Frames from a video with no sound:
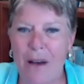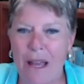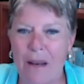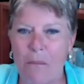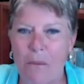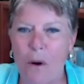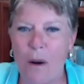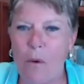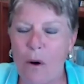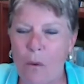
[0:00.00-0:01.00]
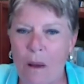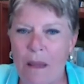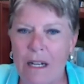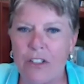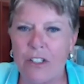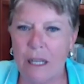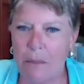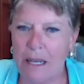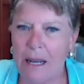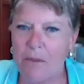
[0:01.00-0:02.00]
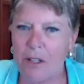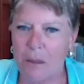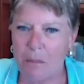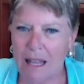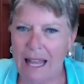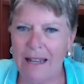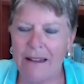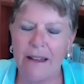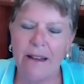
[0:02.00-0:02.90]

and more and more women are stepping up to the plate.